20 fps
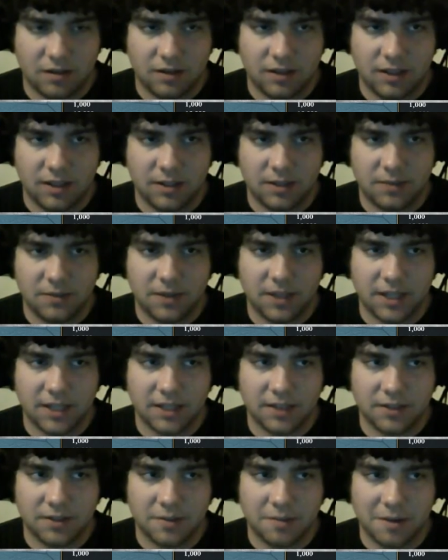Did we, like,
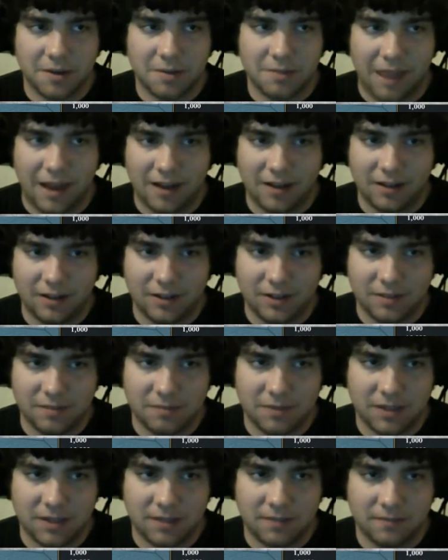lose a big battle or
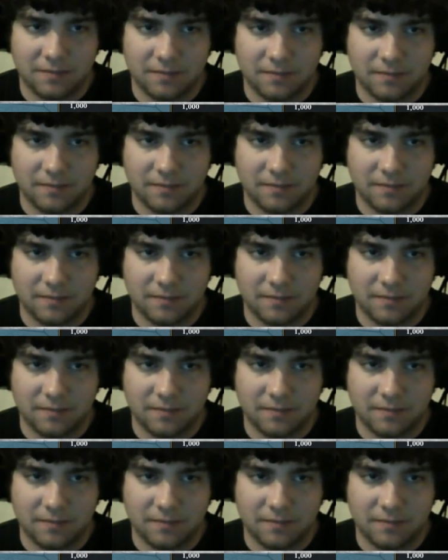something?